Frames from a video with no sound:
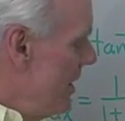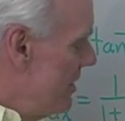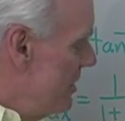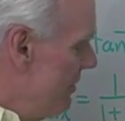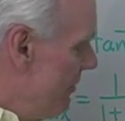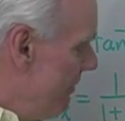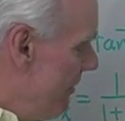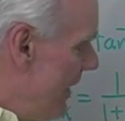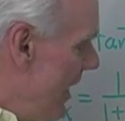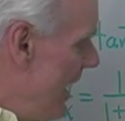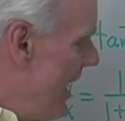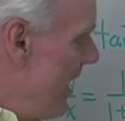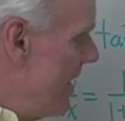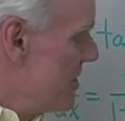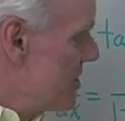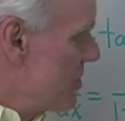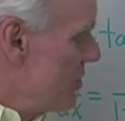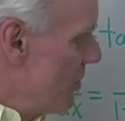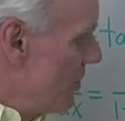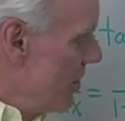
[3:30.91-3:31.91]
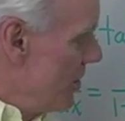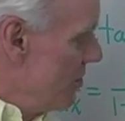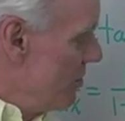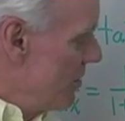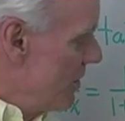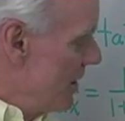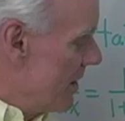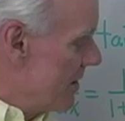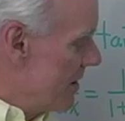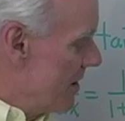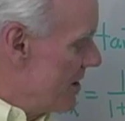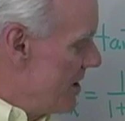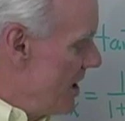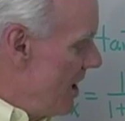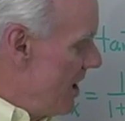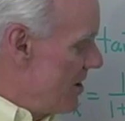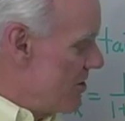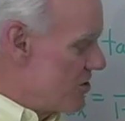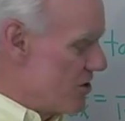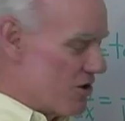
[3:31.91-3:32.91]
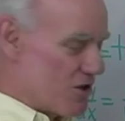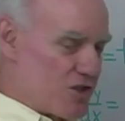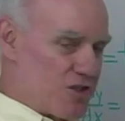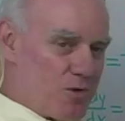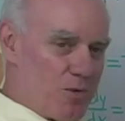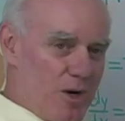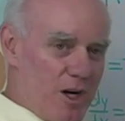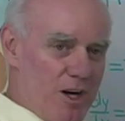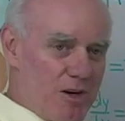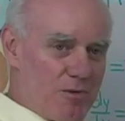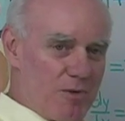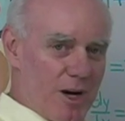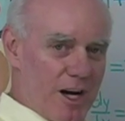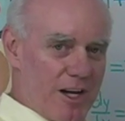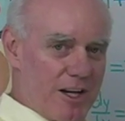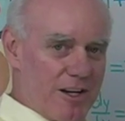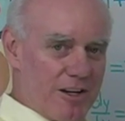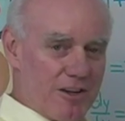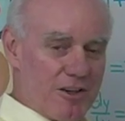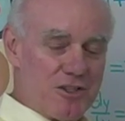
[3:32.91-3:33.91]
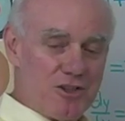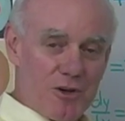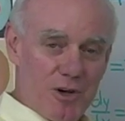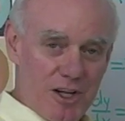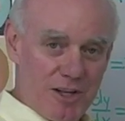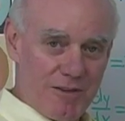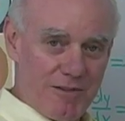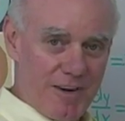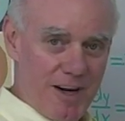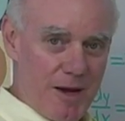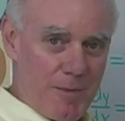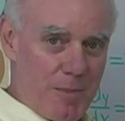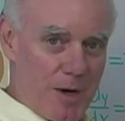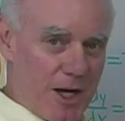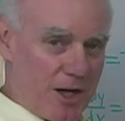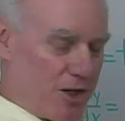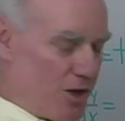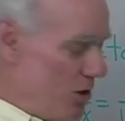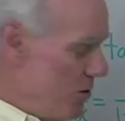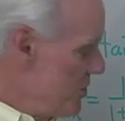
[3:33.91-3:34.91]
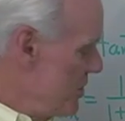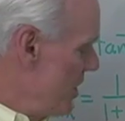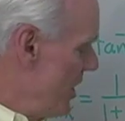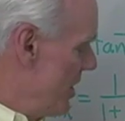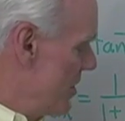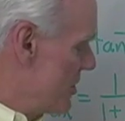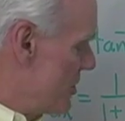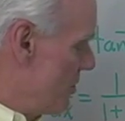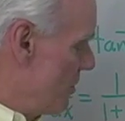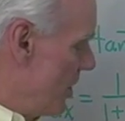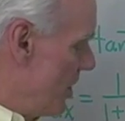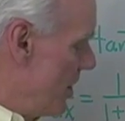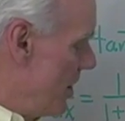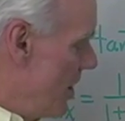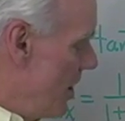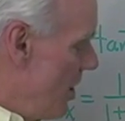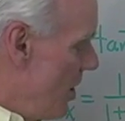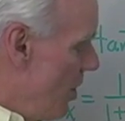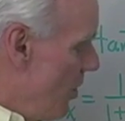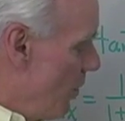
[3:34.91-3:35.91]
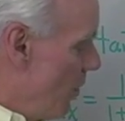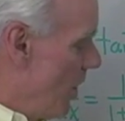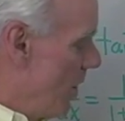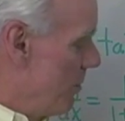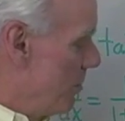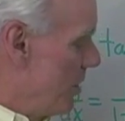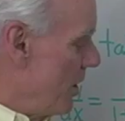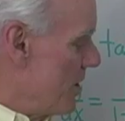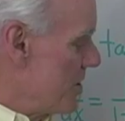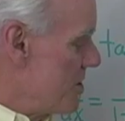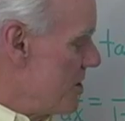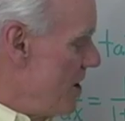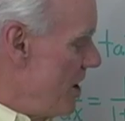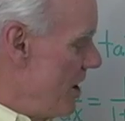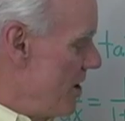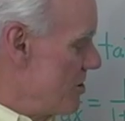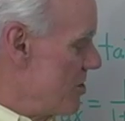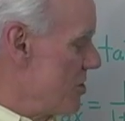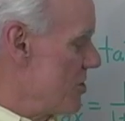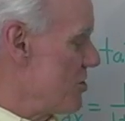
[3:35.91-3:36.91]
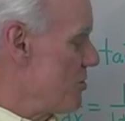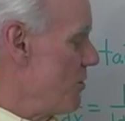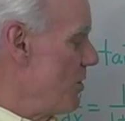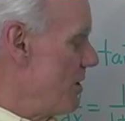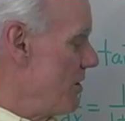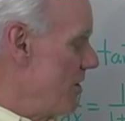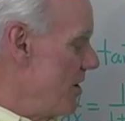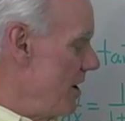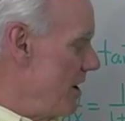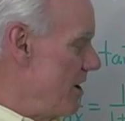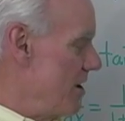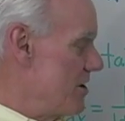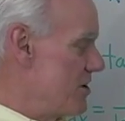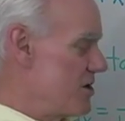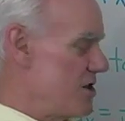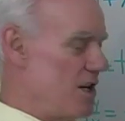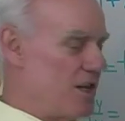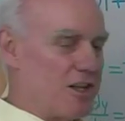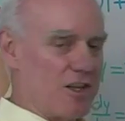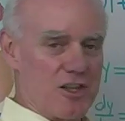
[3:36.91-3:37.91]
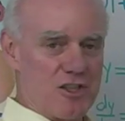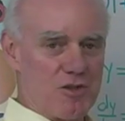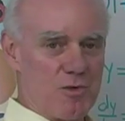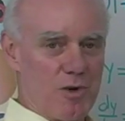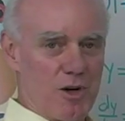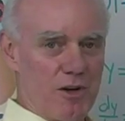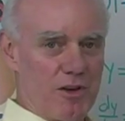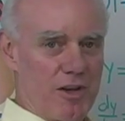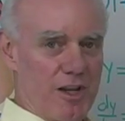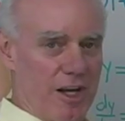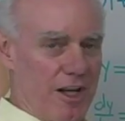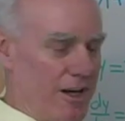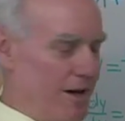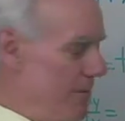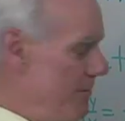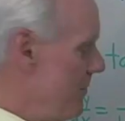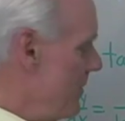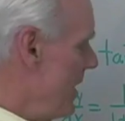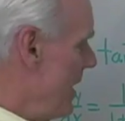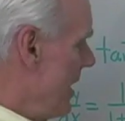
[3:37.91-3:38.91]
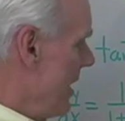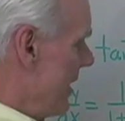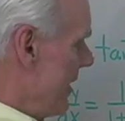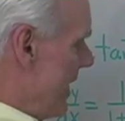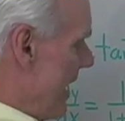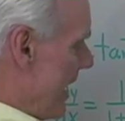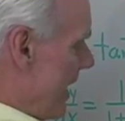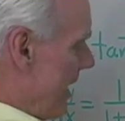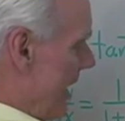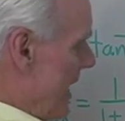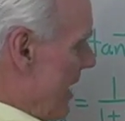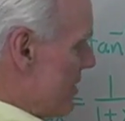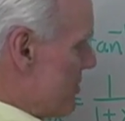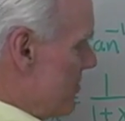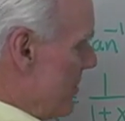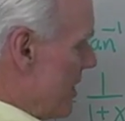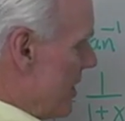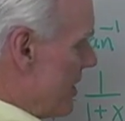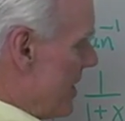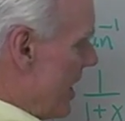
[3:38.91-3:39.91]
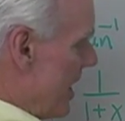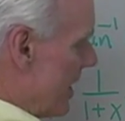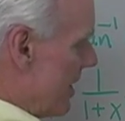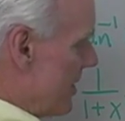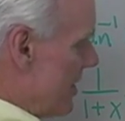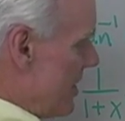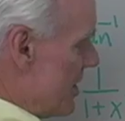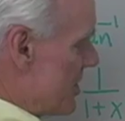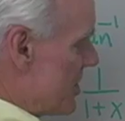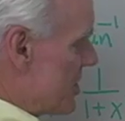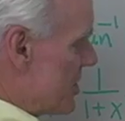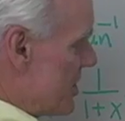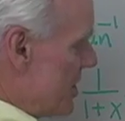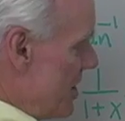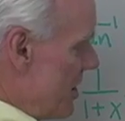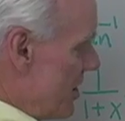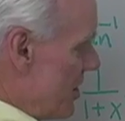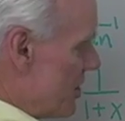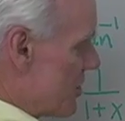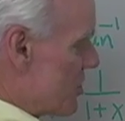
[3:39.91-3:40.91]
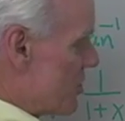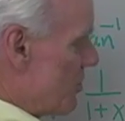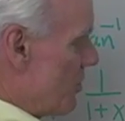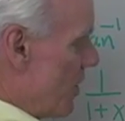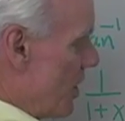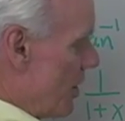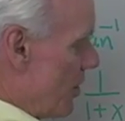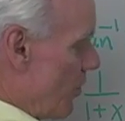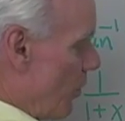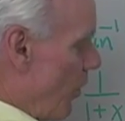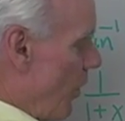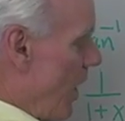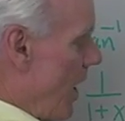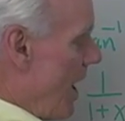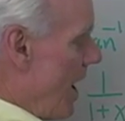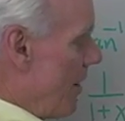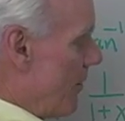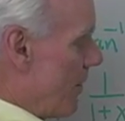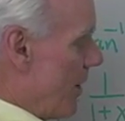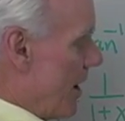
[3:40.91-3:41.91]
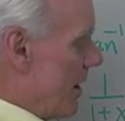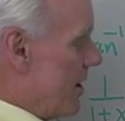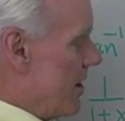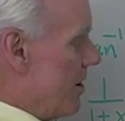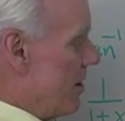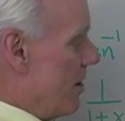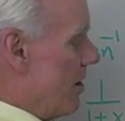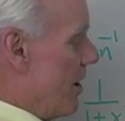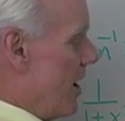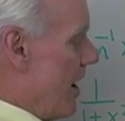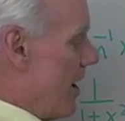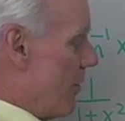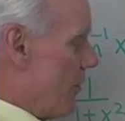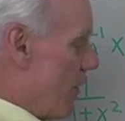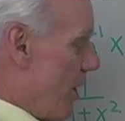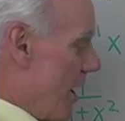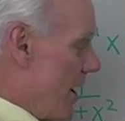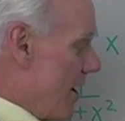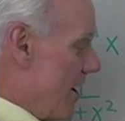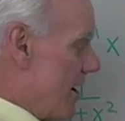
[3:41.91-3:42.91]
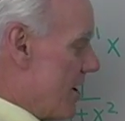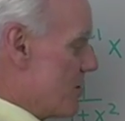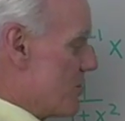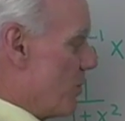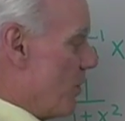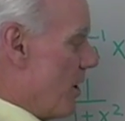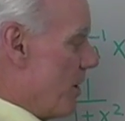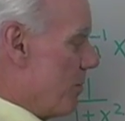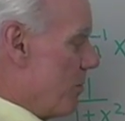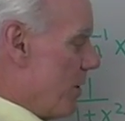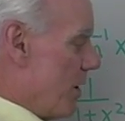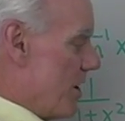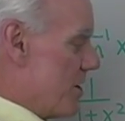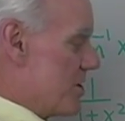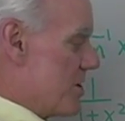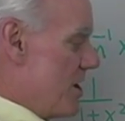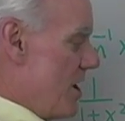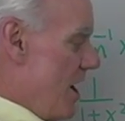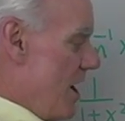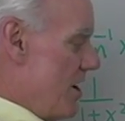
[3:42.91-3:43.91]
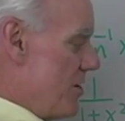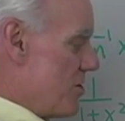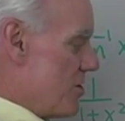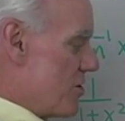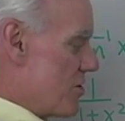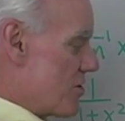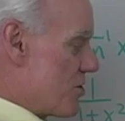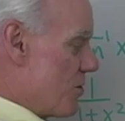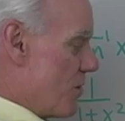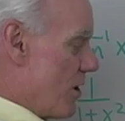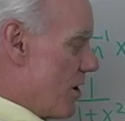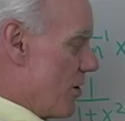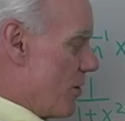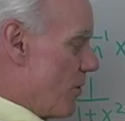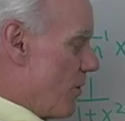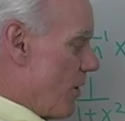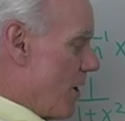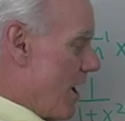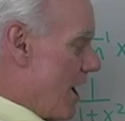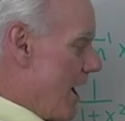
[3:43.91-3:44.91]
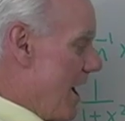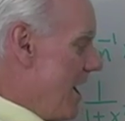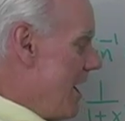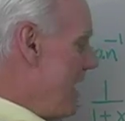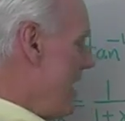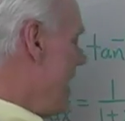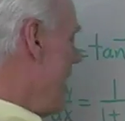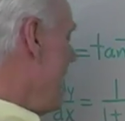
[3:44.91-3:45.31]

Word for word: Divide so that you get the tangent squared right here. So I divide by cosine squared. 1 plus tangent squared theta is secant squared theta that allows me to take this secant squared y right here and write it as 1 plus tangent squared y,